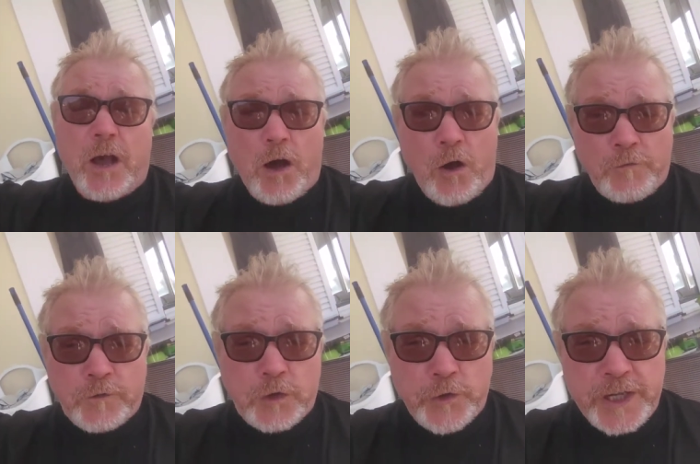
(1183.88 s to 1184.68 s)

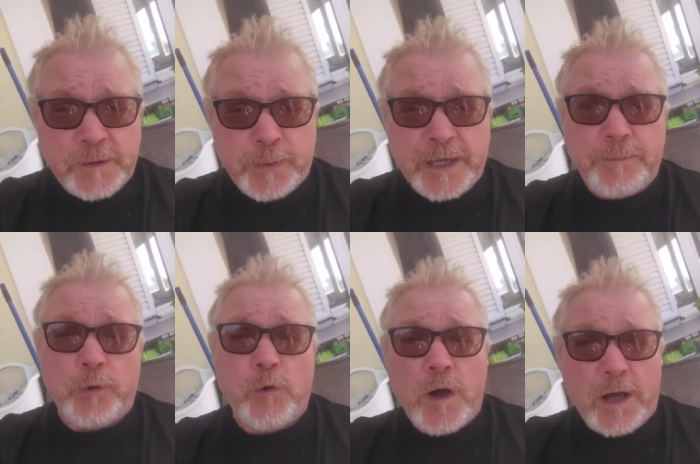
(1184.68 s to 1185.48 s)
of Greek
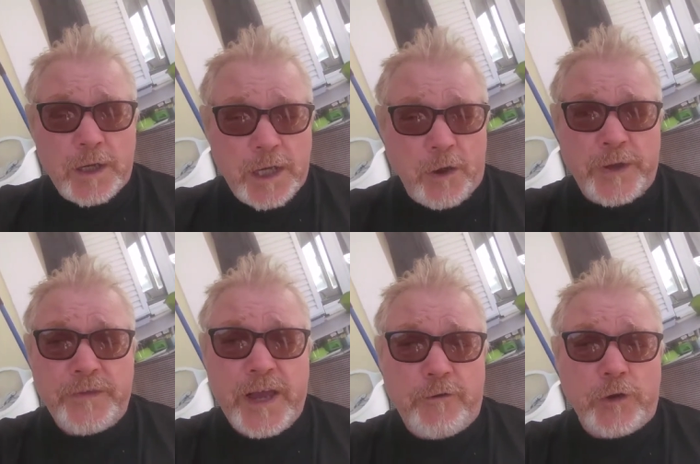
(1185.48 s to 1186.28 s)
people going
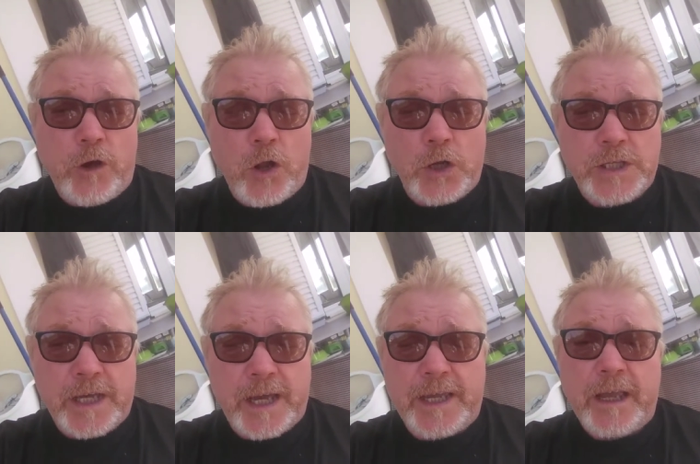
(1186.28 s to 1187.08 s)
there on
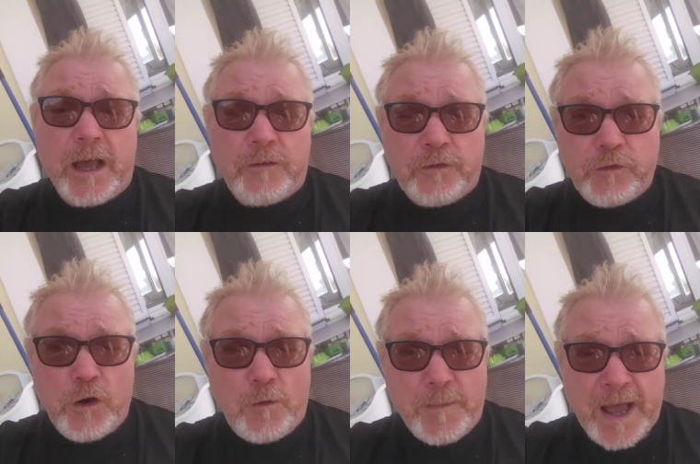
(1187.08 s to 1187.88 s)
holiday
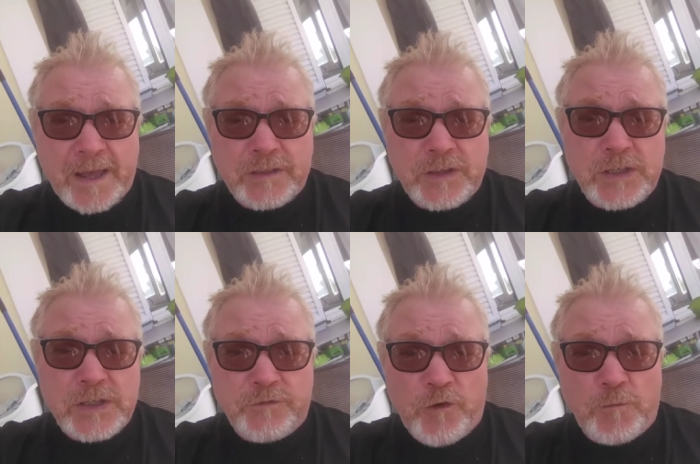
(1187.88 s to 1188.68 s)
from
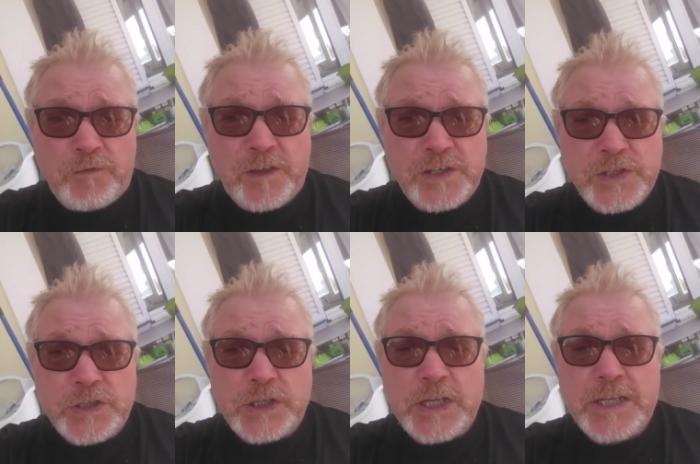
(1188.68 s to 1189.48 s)
Athens, from
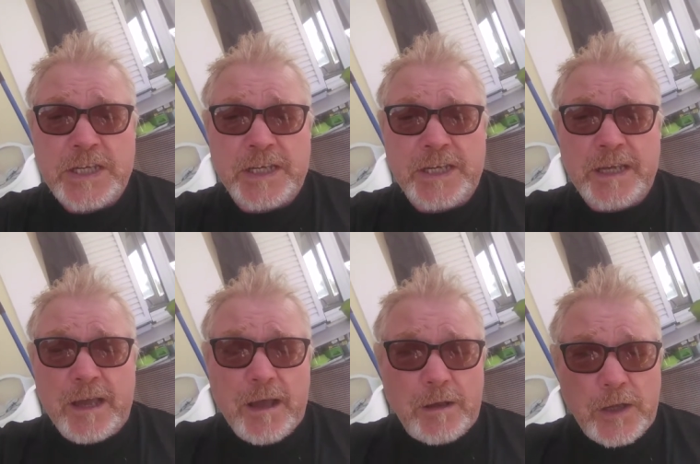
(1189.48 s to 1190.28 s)
Thessaloniki,
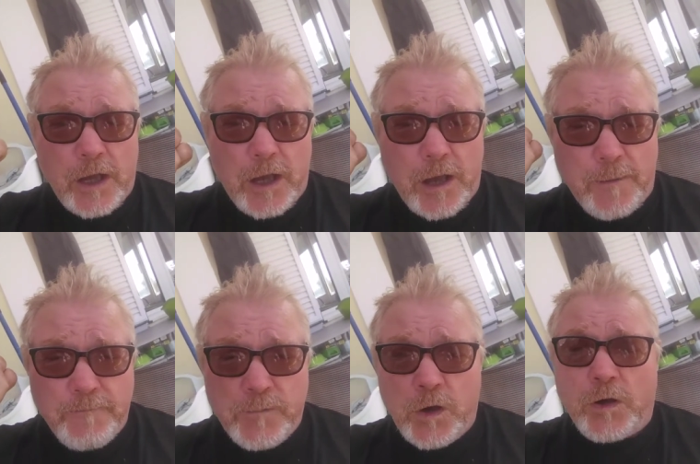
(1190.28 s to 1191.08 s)

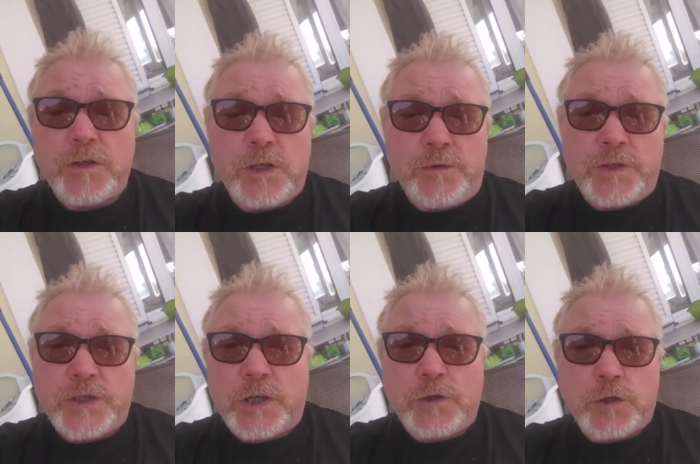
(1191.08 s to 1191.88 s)
not doing the
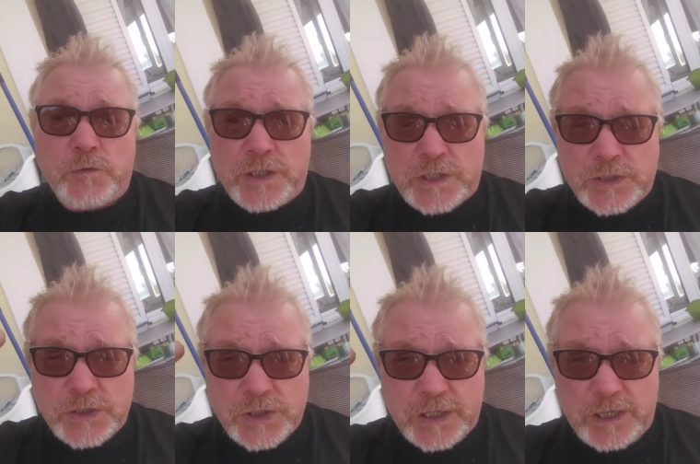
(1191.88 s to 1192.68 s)
social
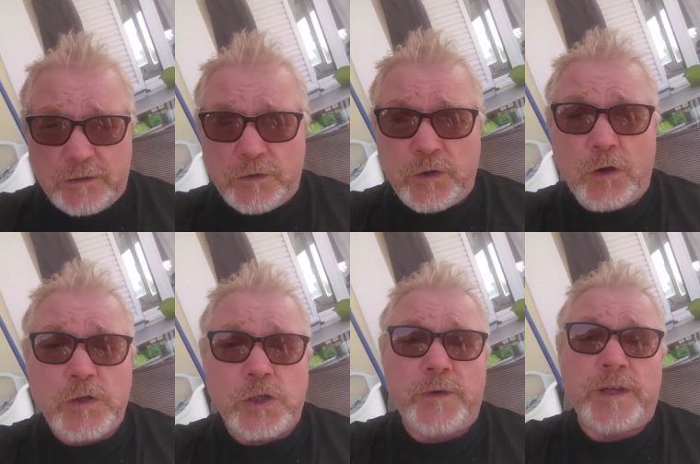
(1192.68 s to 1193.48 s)
distancing, not
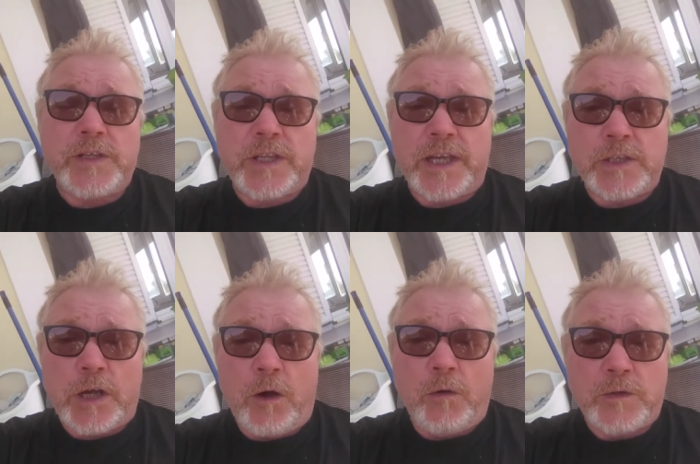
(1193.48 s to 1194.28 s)
doing as they're
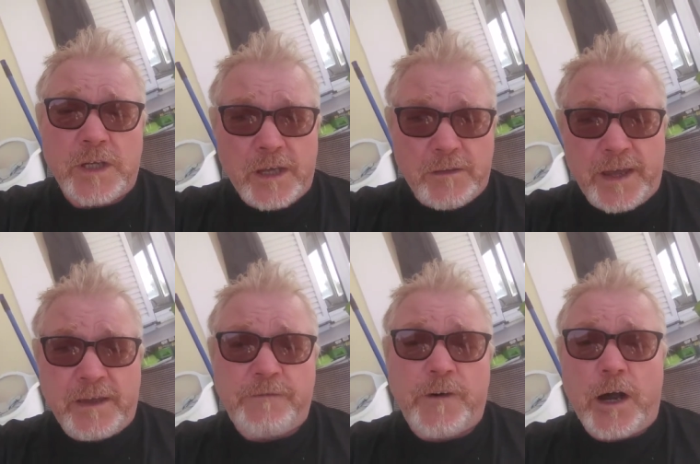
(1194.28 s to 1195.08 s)
told, their
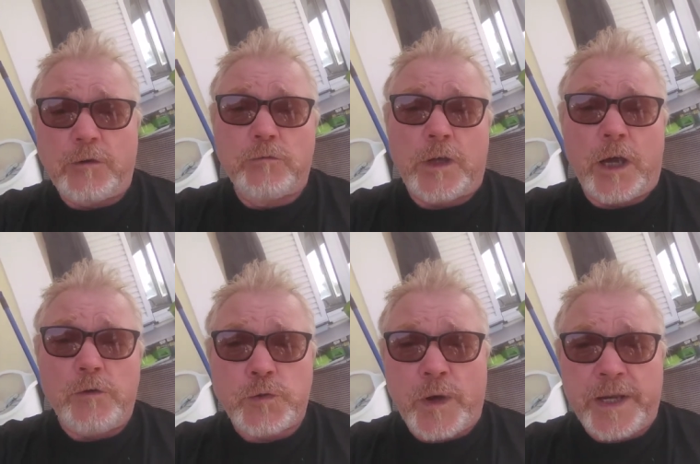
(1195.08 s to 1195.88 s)
viral
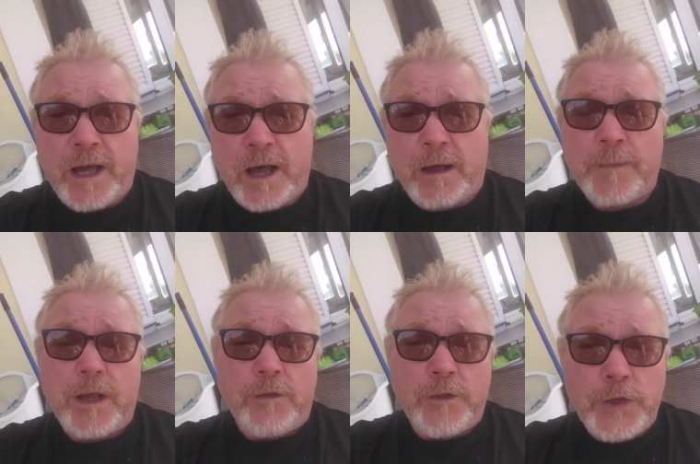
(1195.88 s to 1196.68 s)
loads went up.
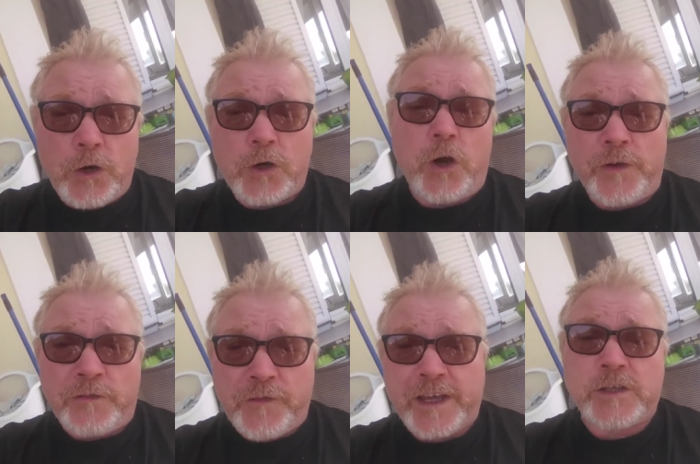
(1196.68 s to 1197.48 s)
The knock-on
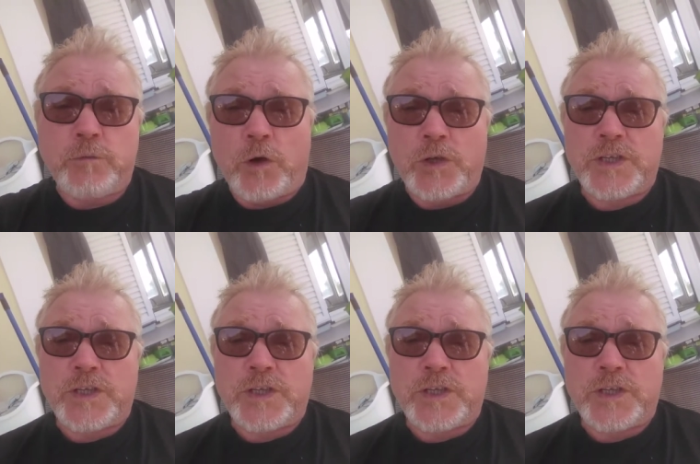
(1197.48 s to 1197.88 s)
effect was